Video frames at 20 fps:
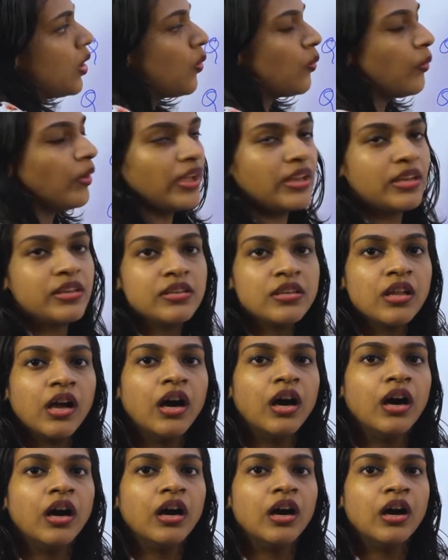When
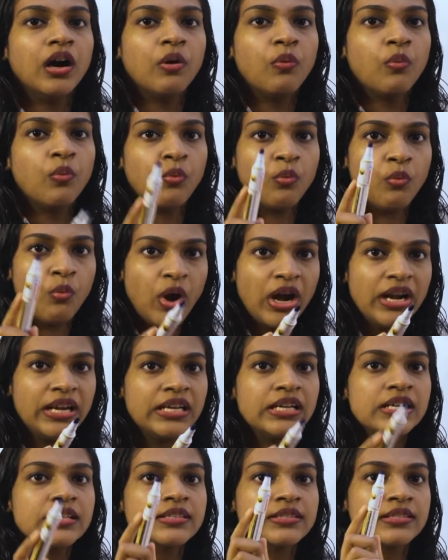
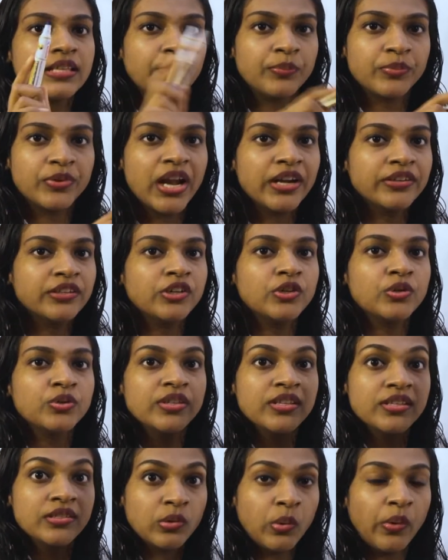1 is subtracted to
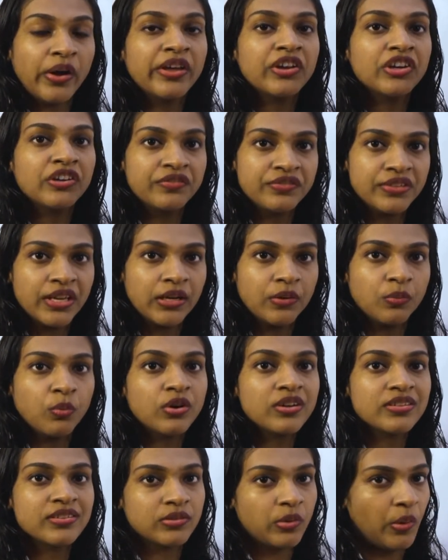the square of 10,
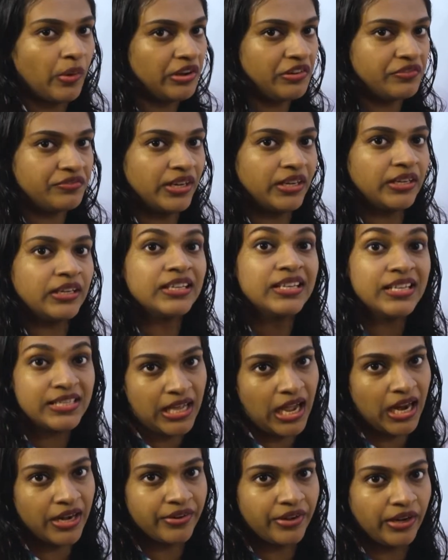what is square of 10? It is
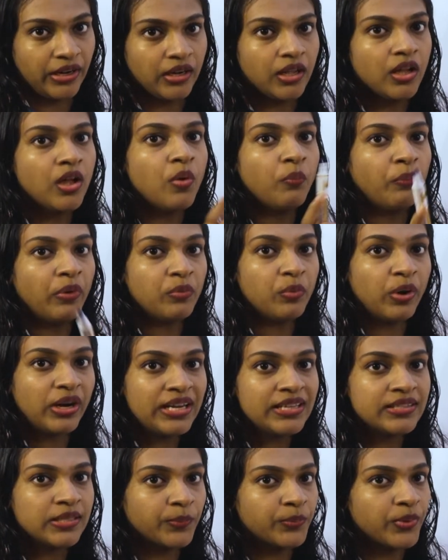100. When
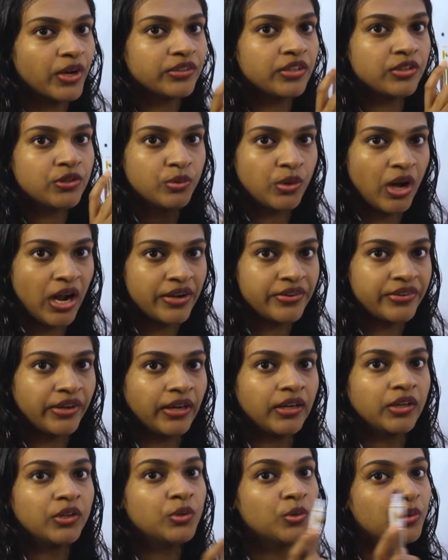1 is subtracted to
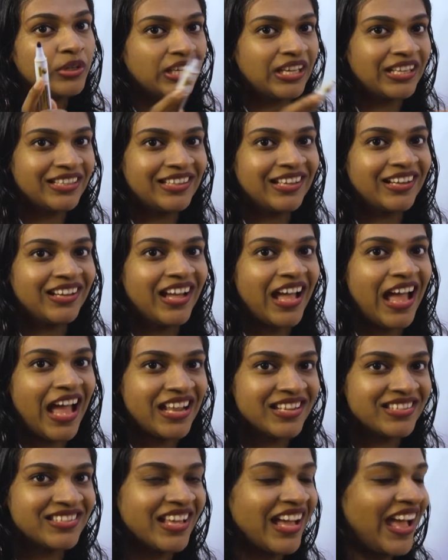100, you get the
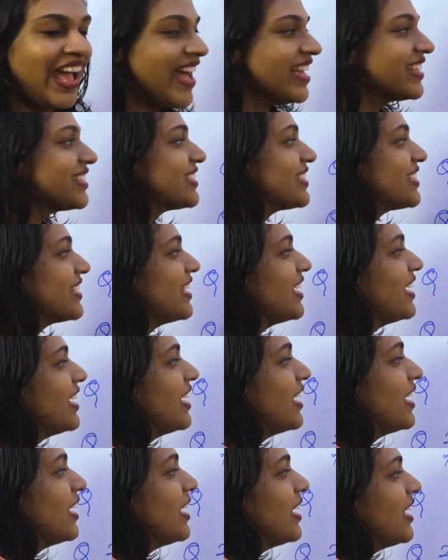answer as
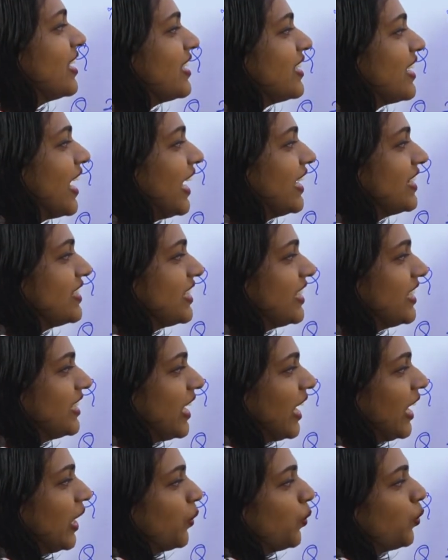
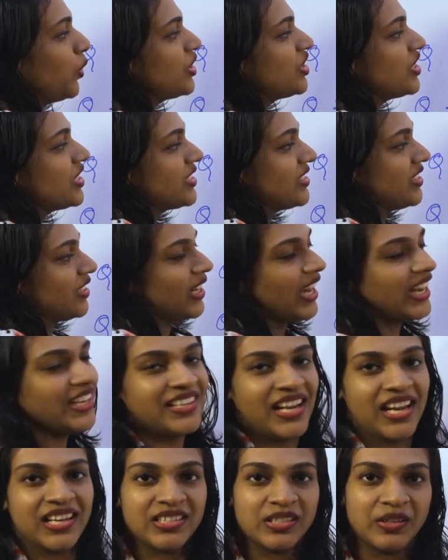99, which is the
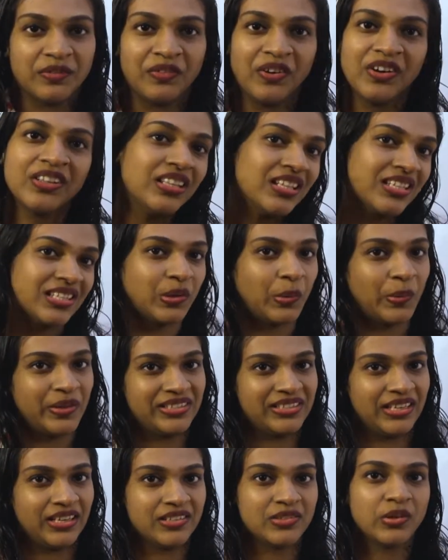right answer for this
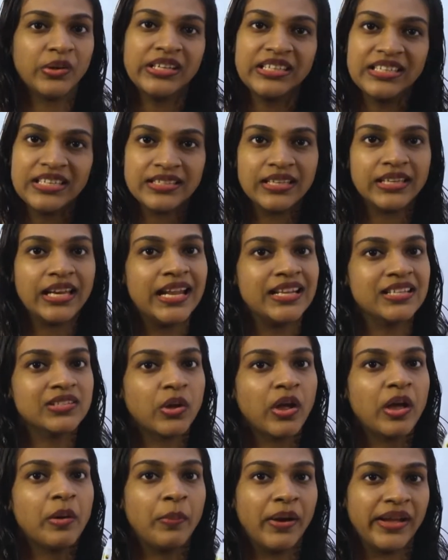question. So it is an n
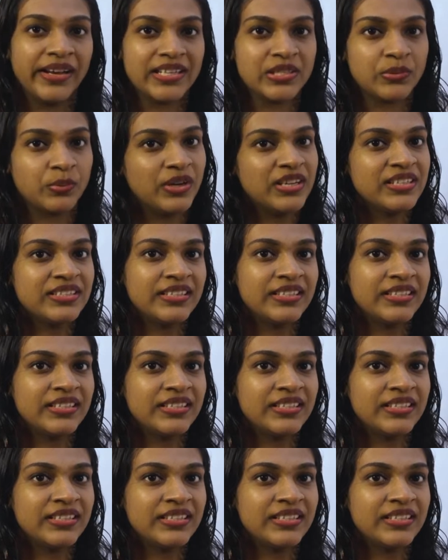square minus 1